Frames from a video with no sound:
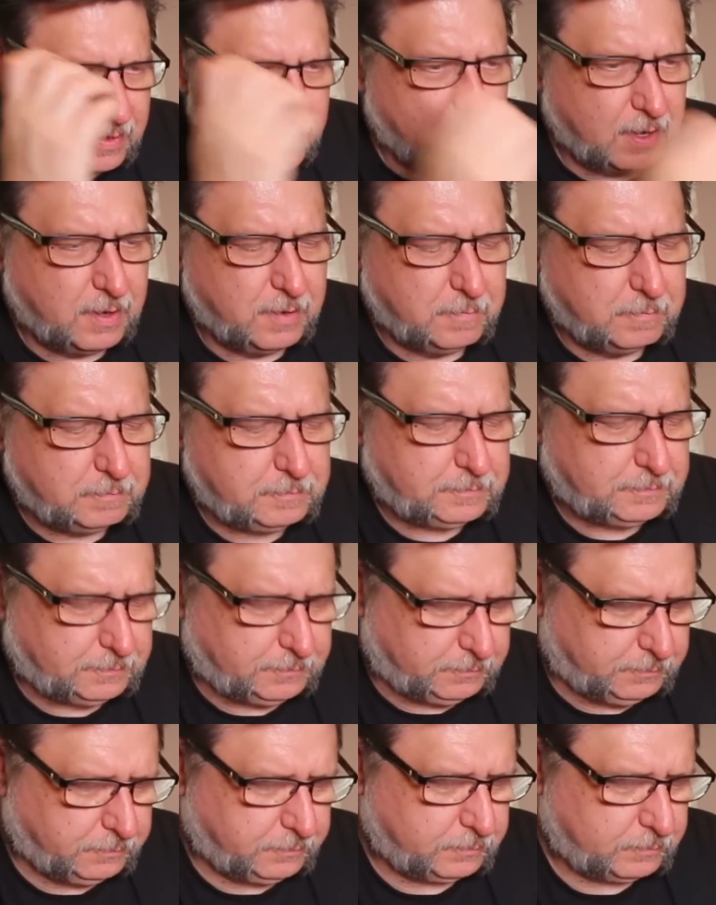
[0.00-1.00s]

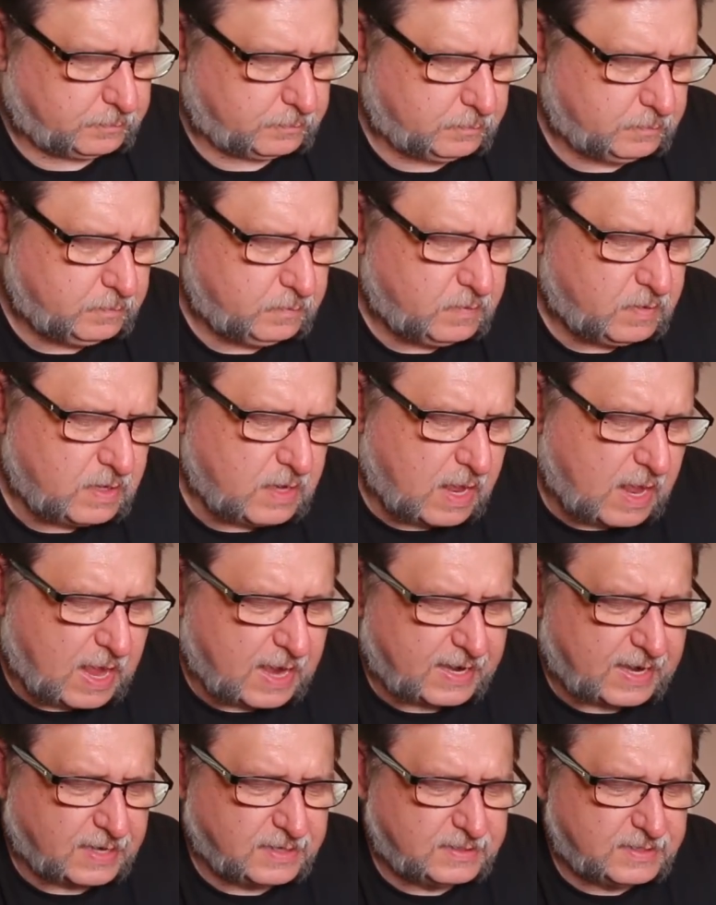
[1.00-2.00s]
I
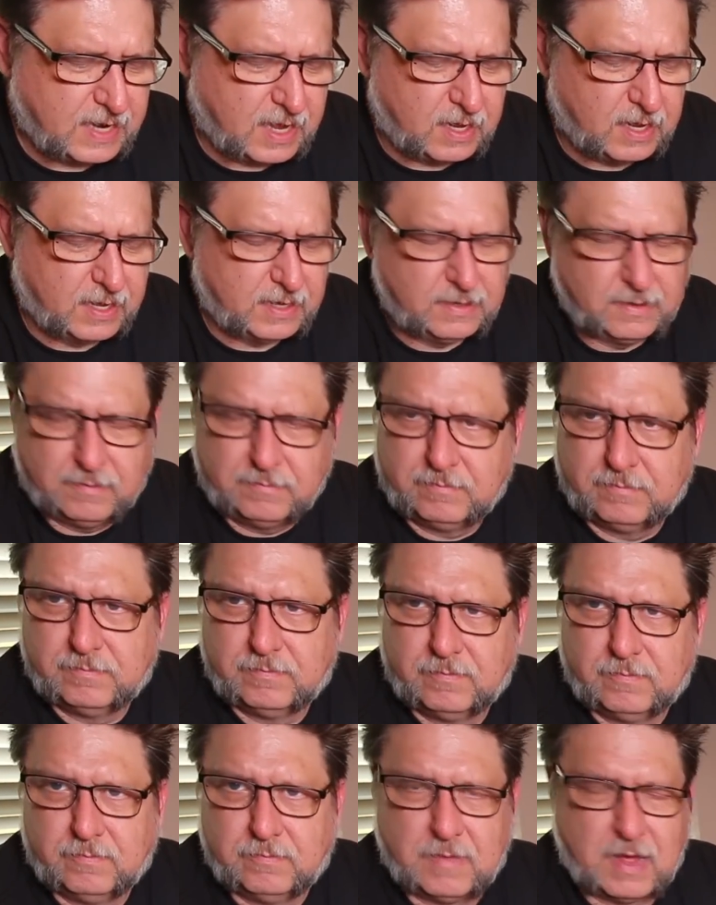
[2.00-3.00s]
can tell it,
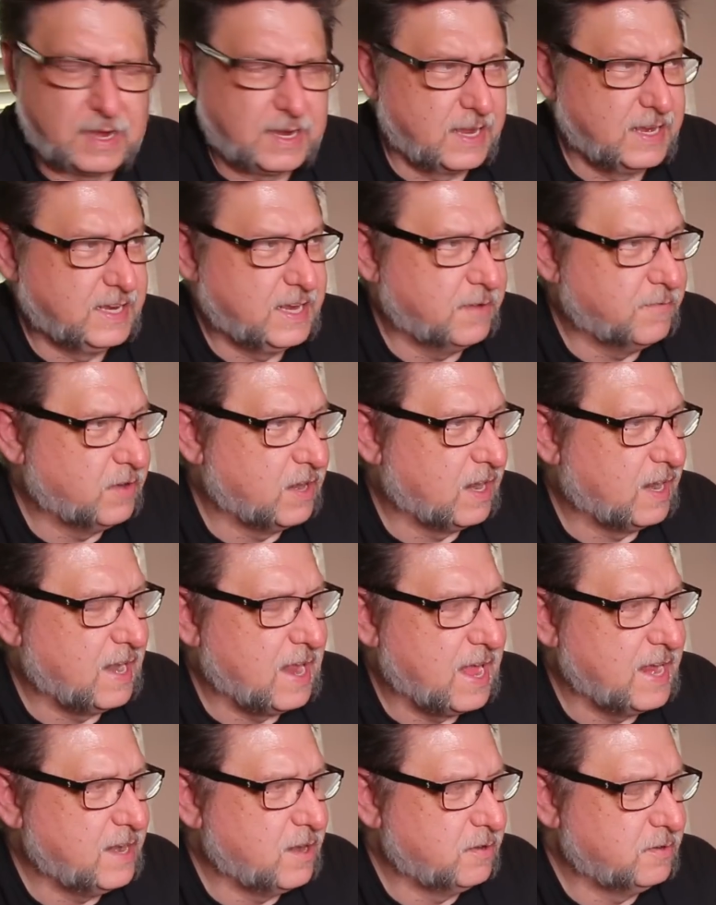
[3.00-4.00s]
I can give it a
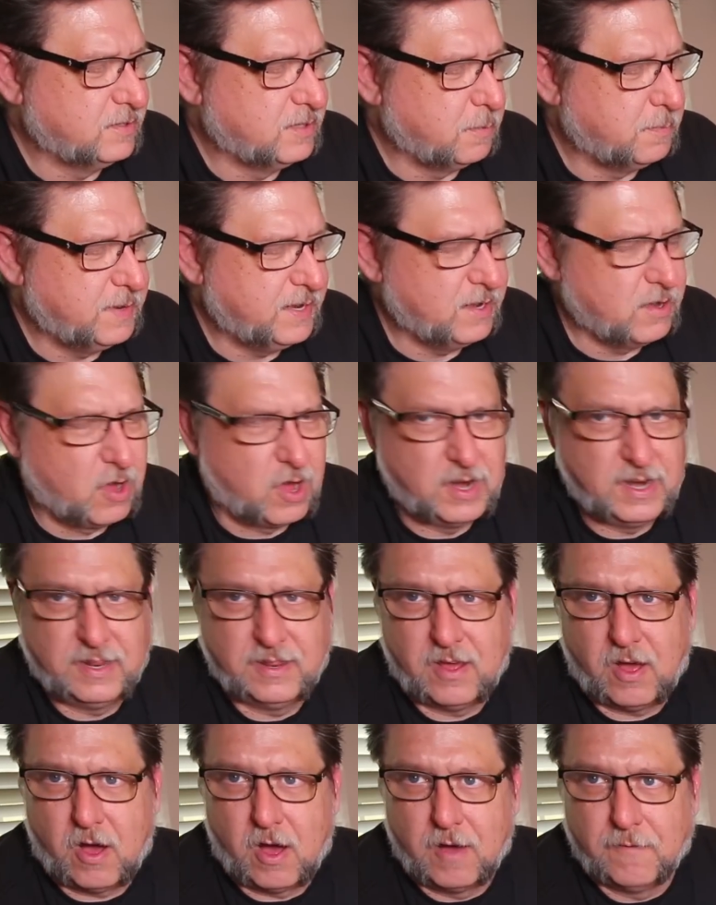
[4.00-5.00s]
light to be on in
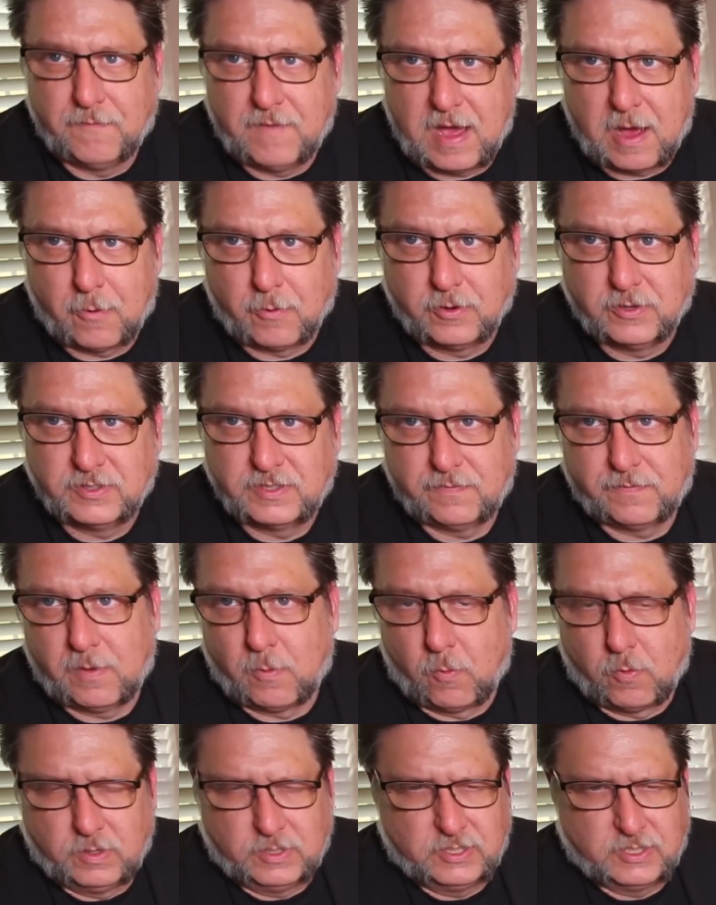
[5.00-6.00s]
the off hours if I
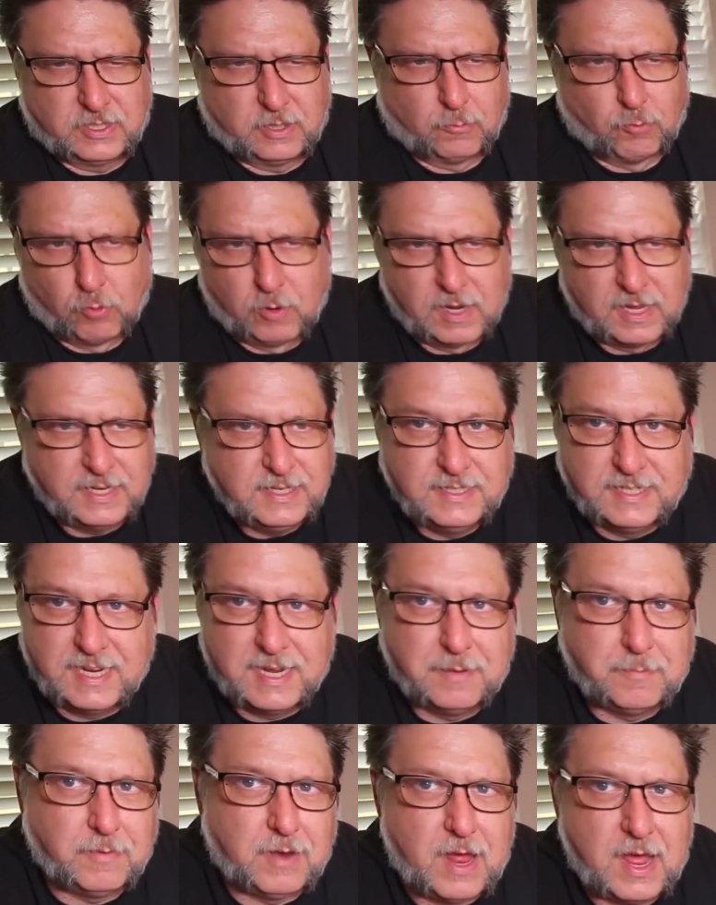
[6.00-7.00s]
want just a really
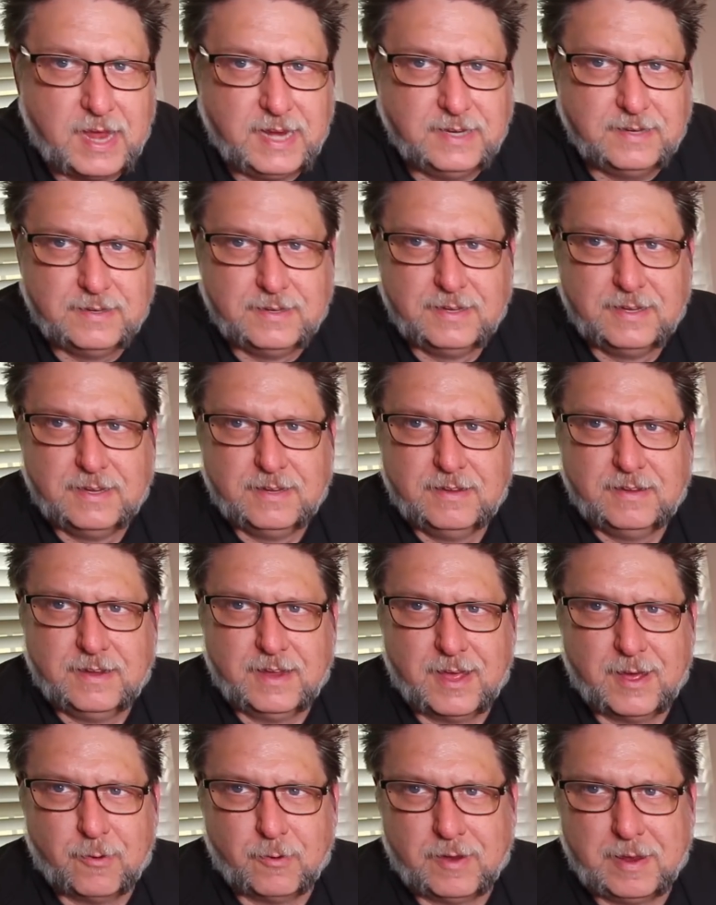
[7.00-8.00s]
dim light,
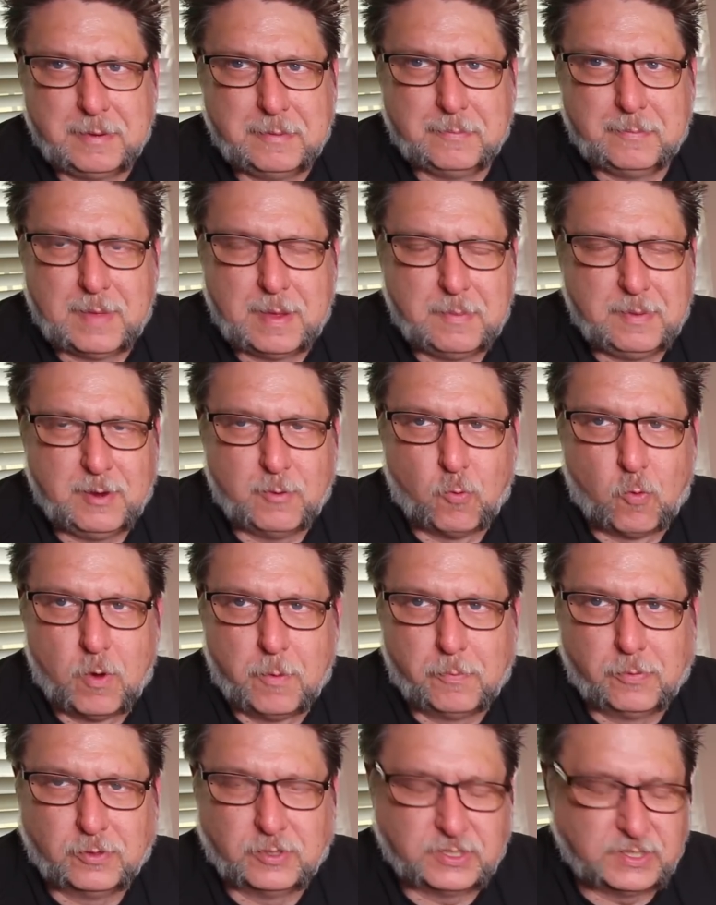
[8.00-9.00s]
you know, like maybe
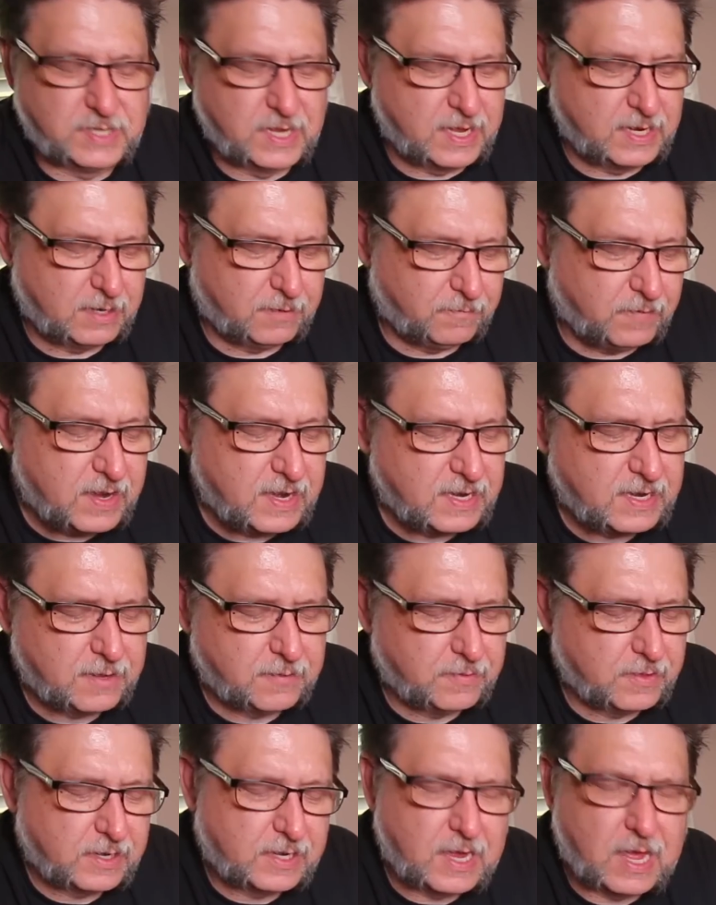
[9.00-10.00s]
1% of any
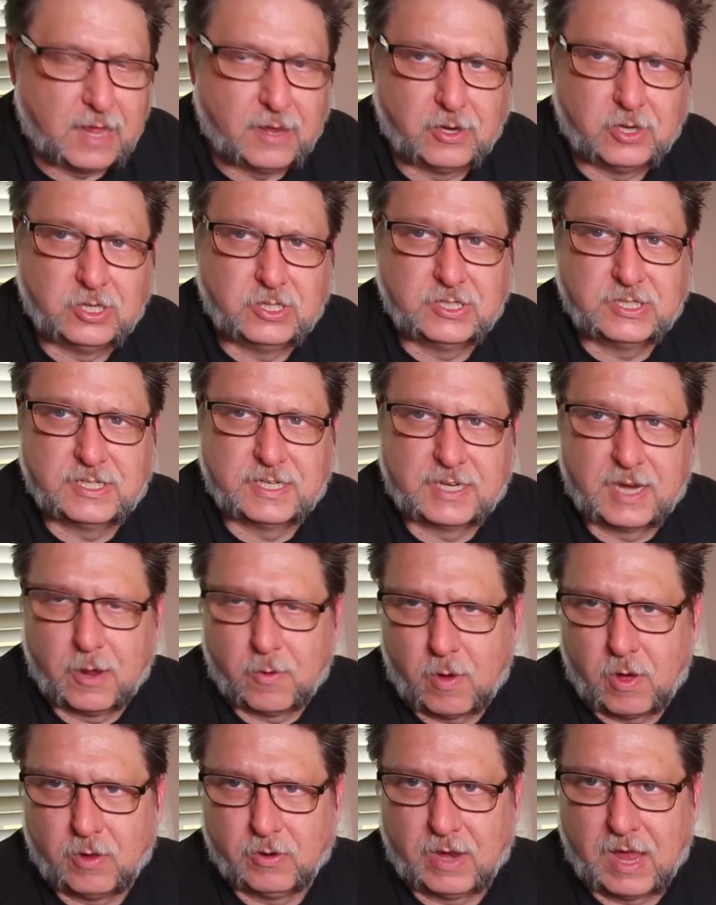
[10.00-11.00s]
of the colors to
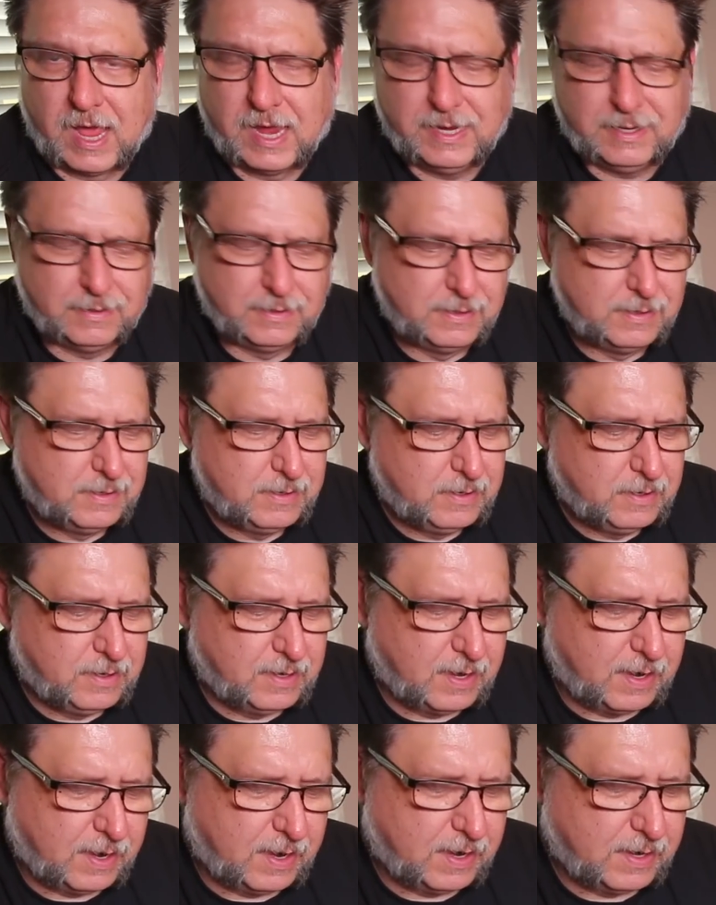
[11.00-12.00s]
go all night,
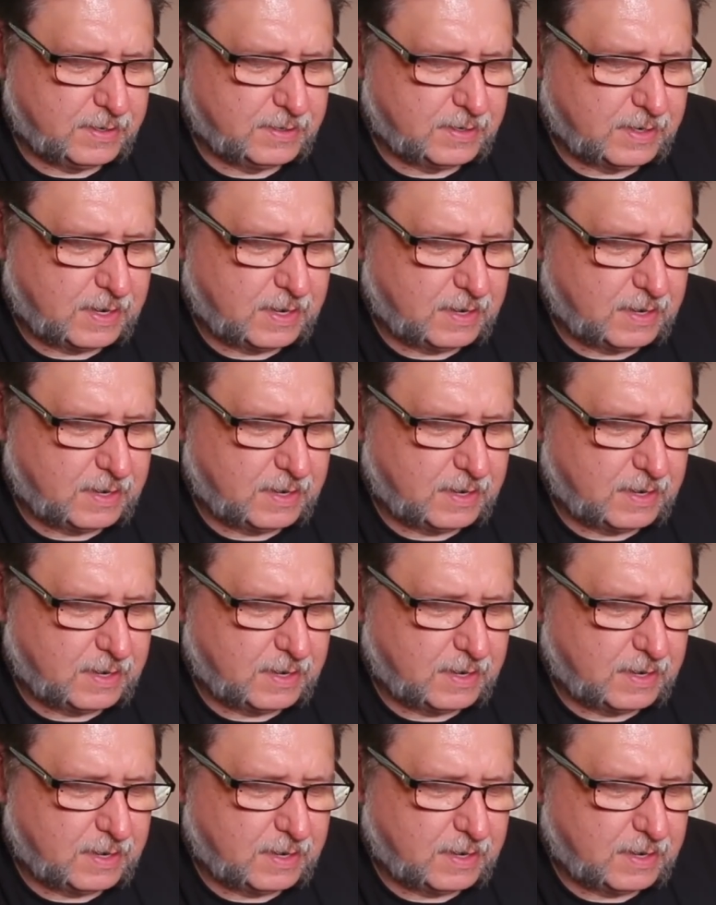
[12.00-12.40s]
and